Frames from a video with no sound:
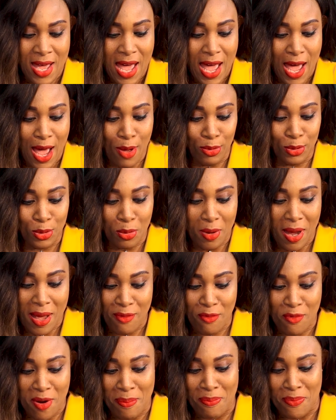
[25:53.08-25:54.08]
How do I
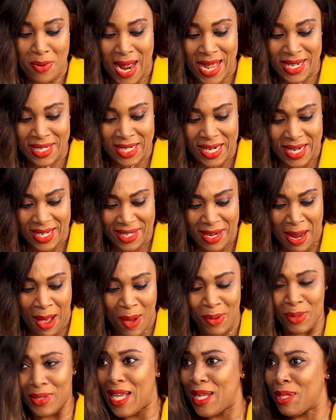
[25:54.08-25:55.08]
rebrand it
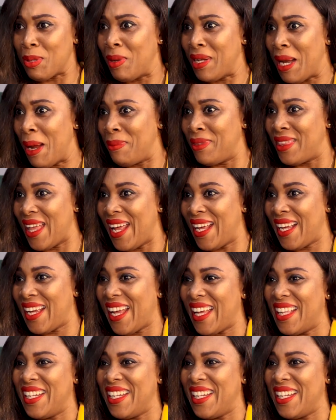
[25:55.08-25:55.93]
now? That's what I'm thinking.